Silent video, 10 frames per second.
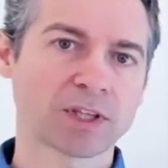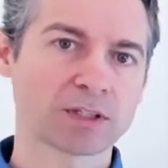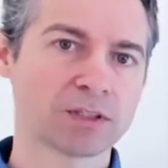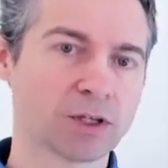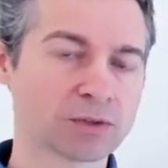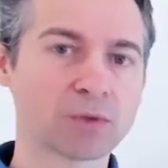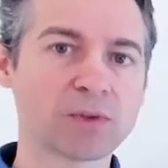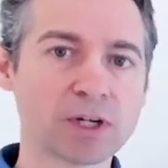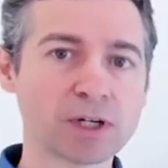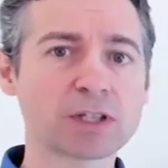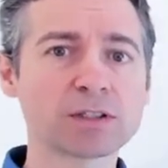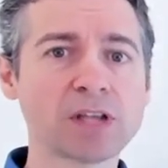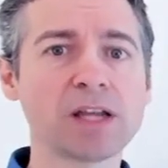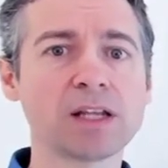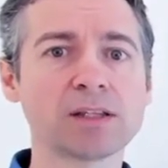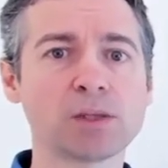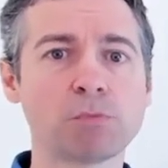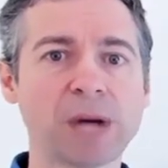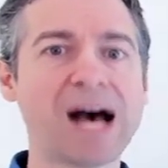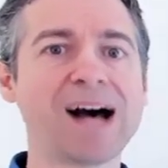You know, so they're creating the
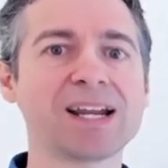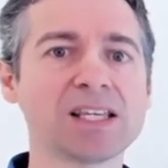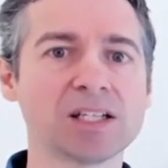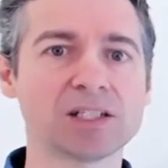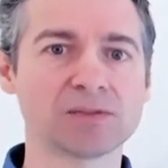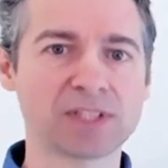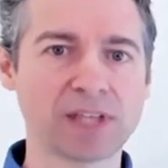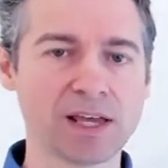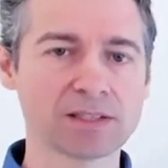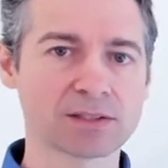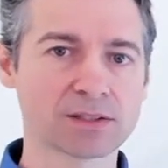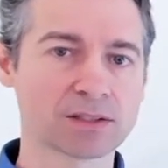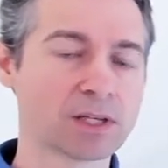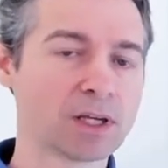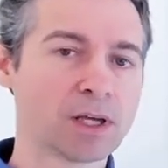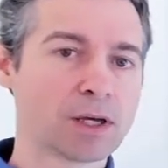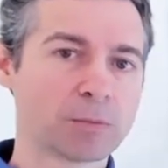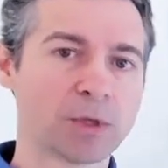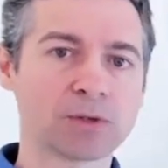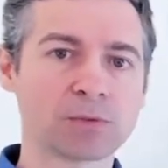body of tests
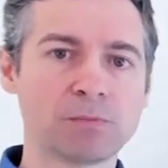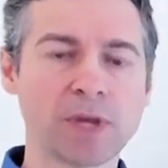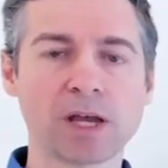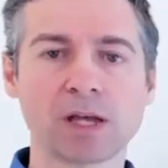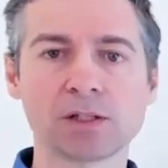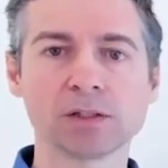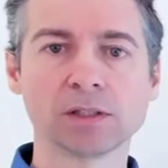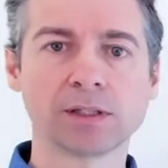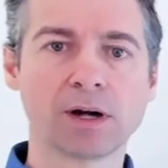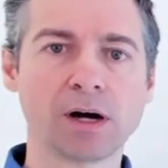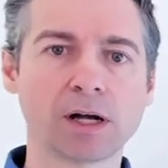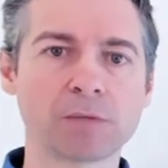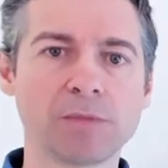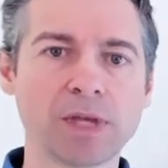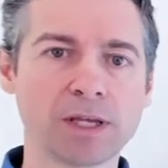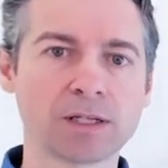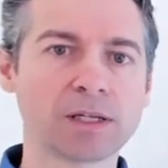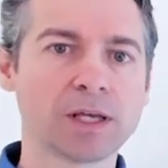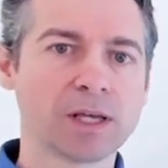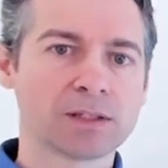both manual and
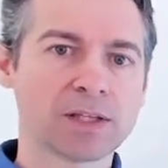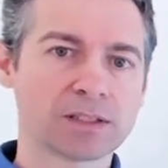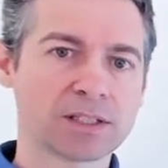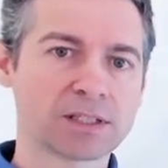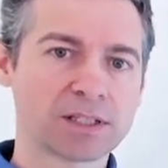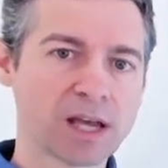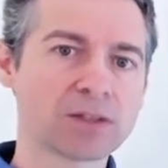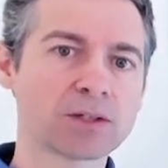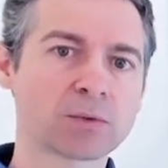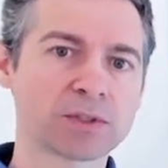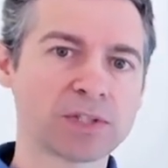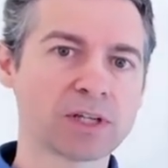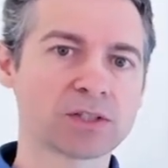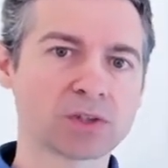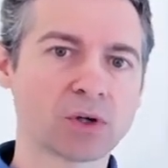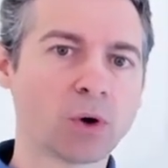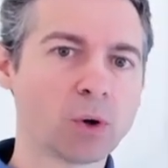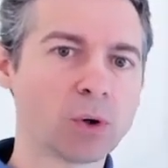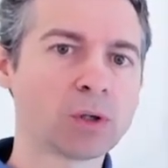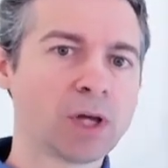automated, that together, when taken as a
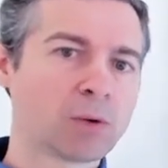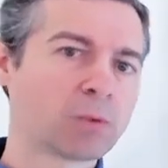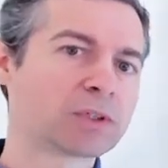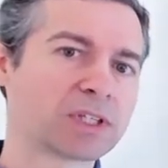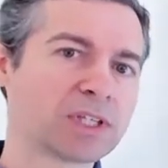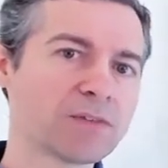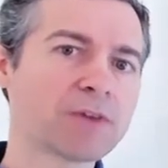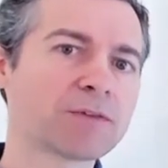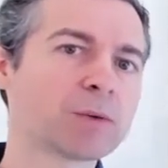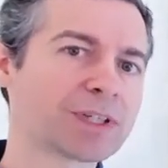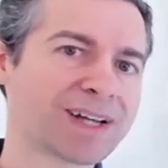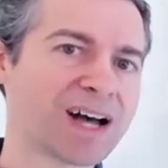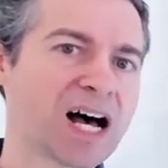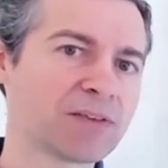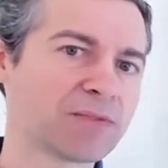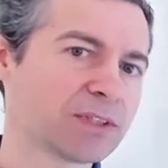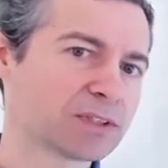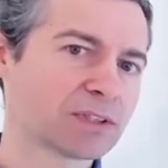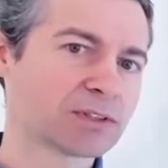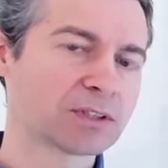whole, will give everyone
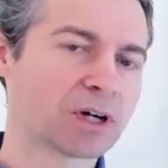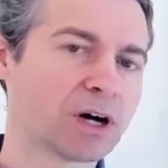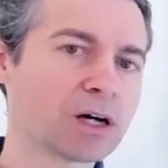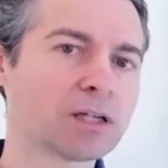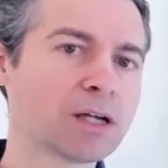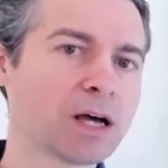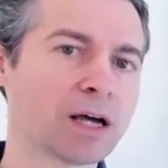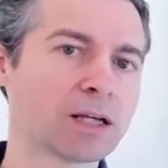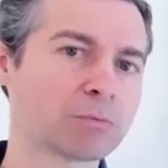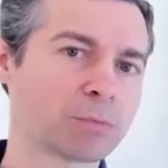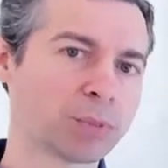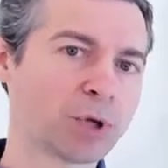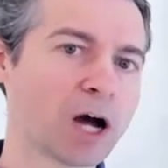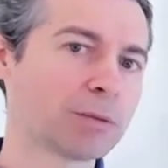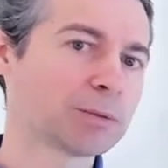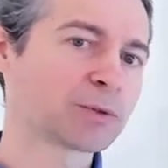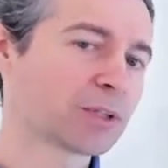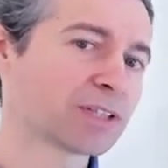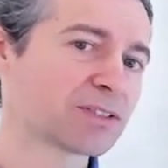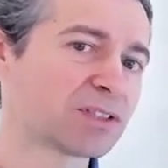confidence that there are not problems or
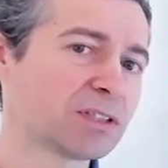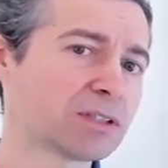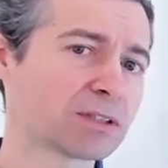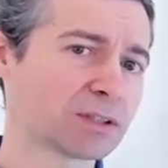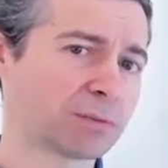not serious